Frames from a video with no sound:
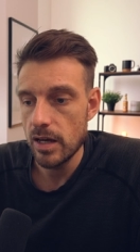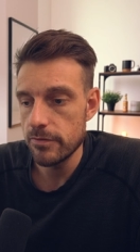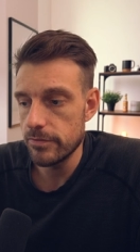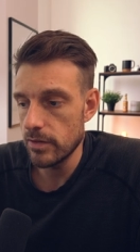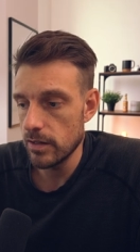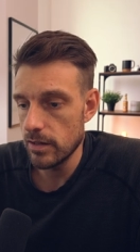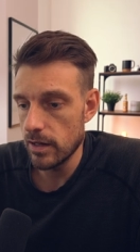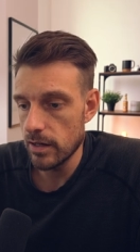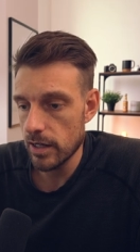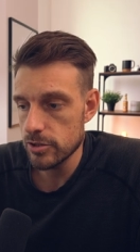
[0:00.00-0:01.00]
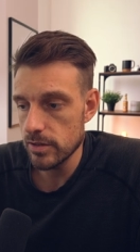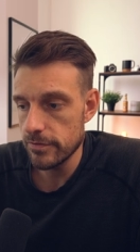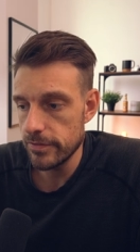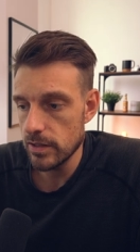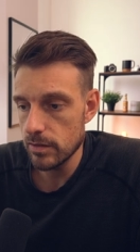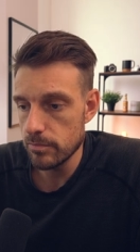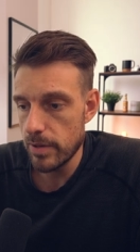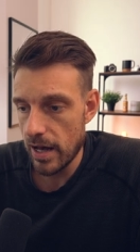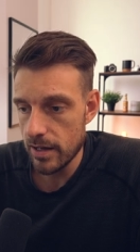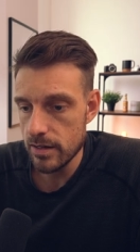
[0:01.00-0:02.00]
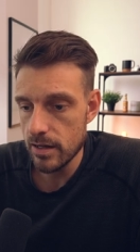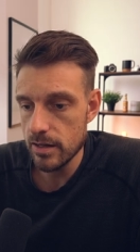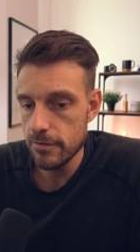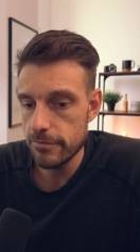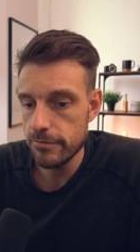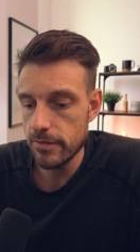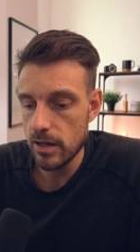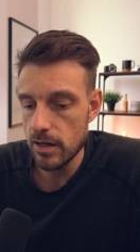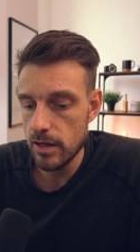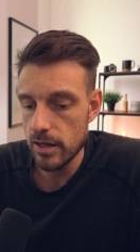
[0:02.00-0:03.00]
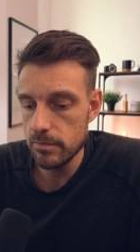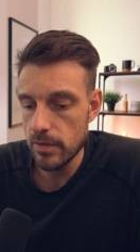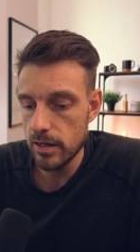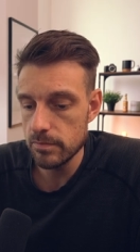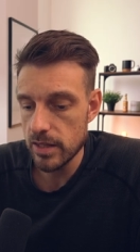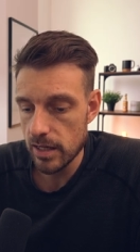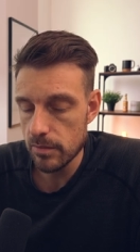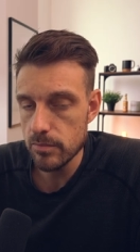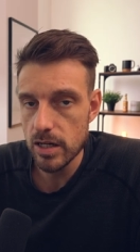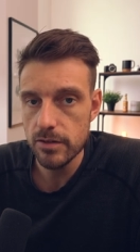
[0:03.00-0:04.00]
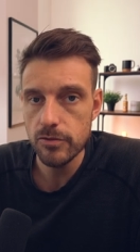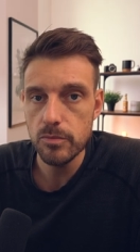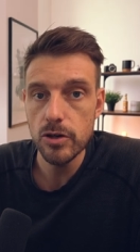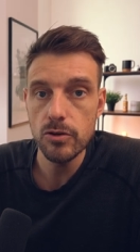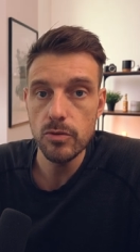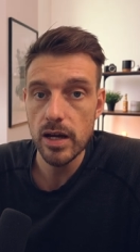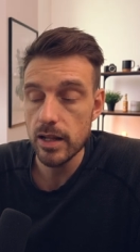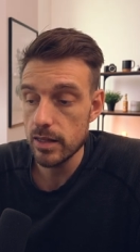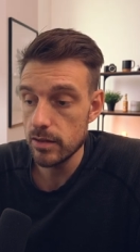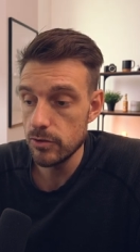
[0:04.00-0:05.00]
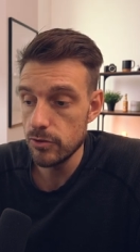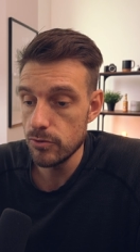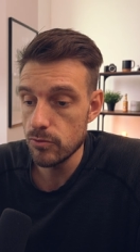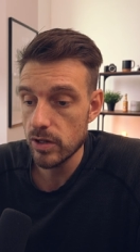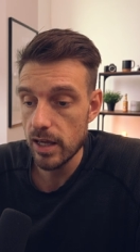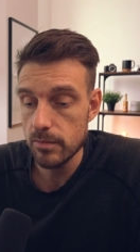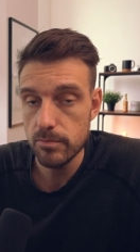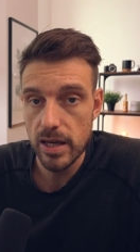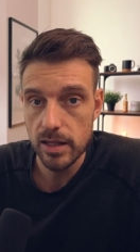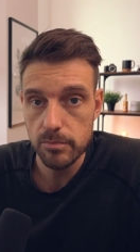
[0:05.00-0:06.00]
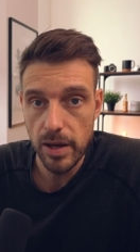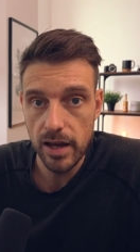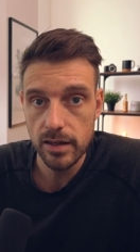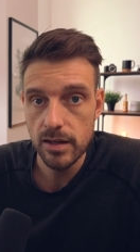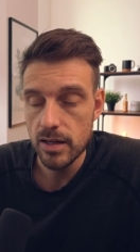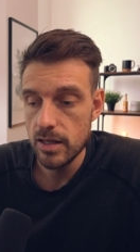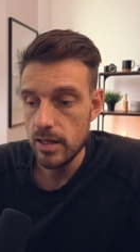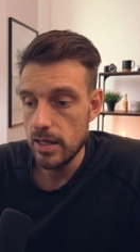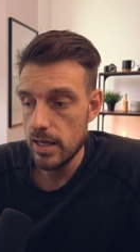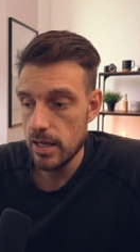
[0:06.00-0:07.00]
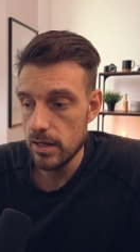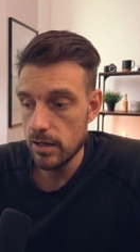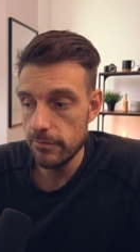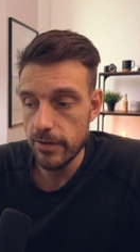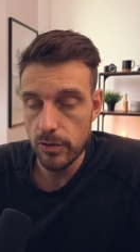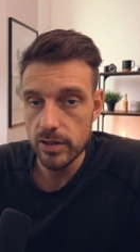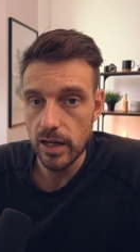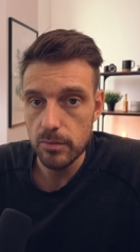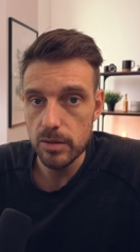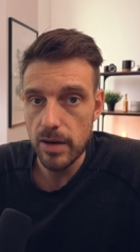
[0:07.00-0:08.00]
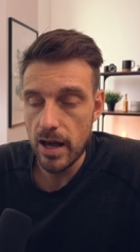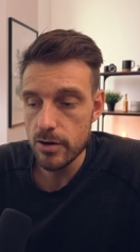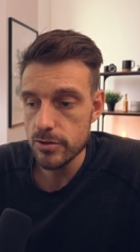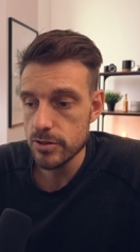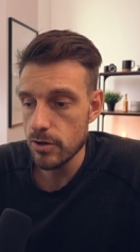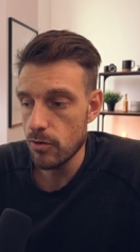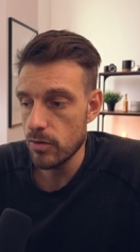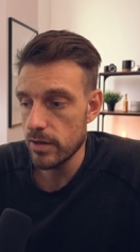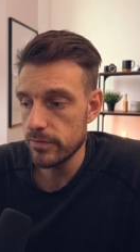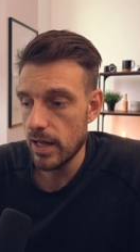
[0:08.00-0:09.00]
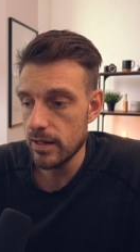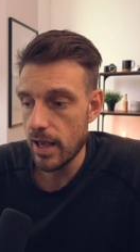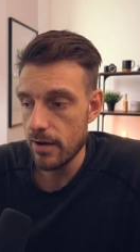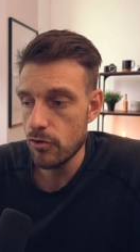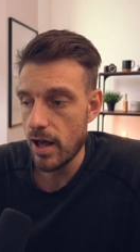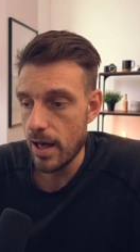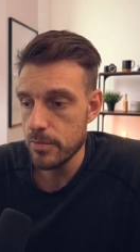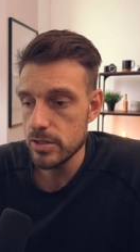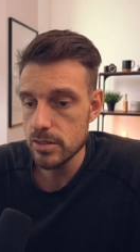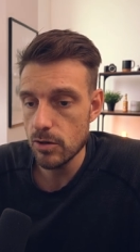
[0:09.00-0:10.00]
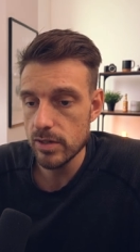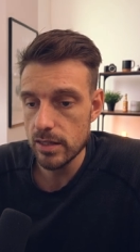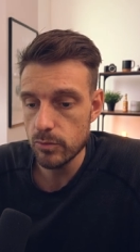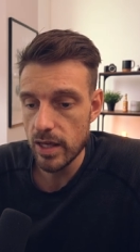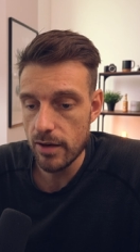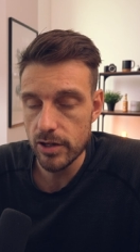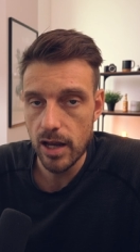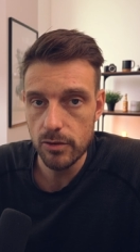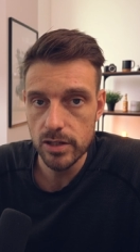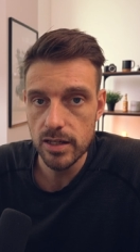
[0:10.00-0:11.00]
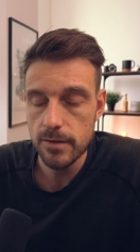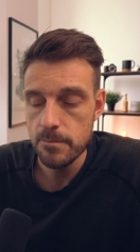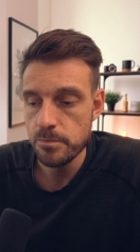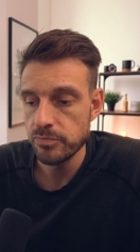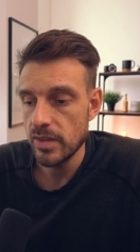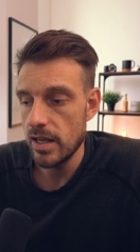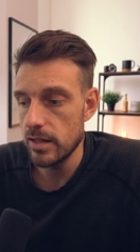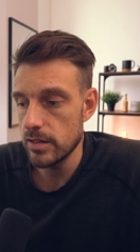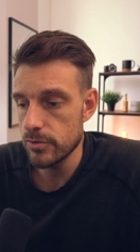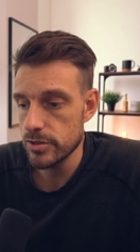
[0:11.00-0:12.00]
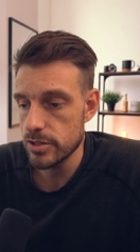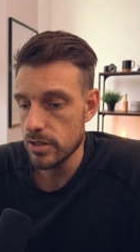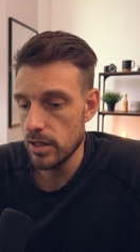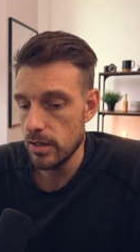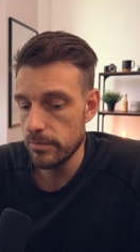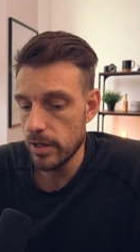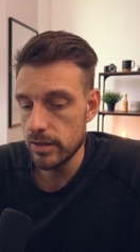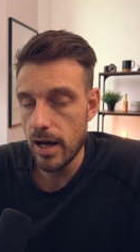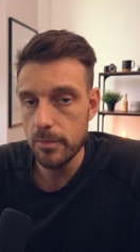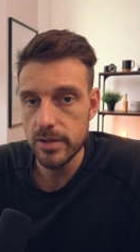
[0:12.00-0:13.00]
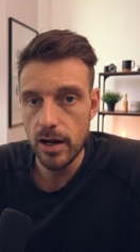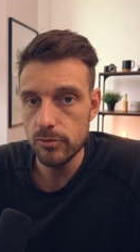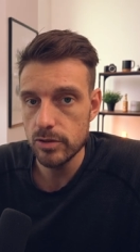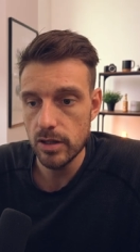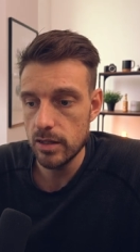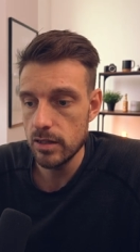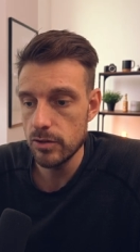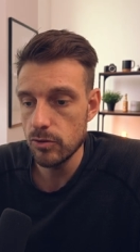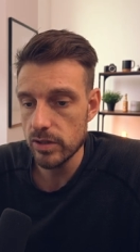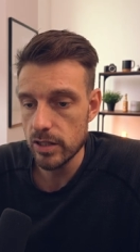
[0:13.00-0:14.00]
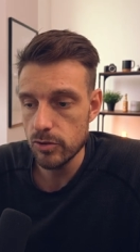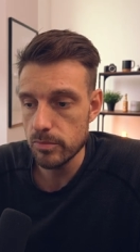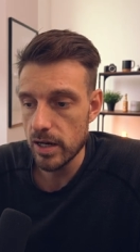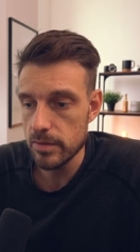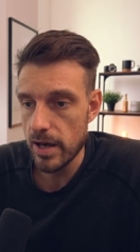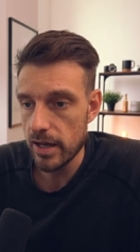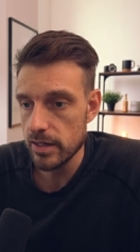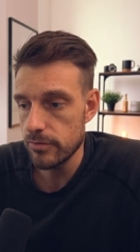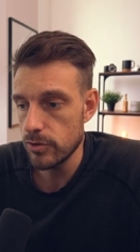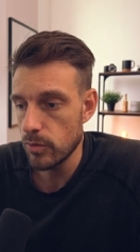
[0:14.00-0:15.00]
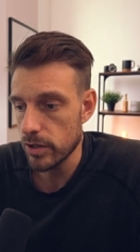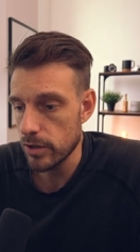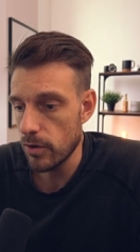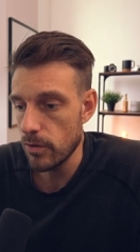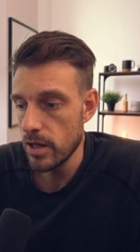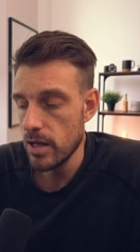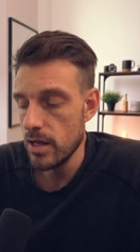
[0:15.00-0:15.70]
I, I, actually feel bad if uh, I'm, I'm taking money from you and you can't make it back in a very timely manner. So if that ever happens, know that we have a guarantee and there's um, an opt out and that you'll get your money back if you want to go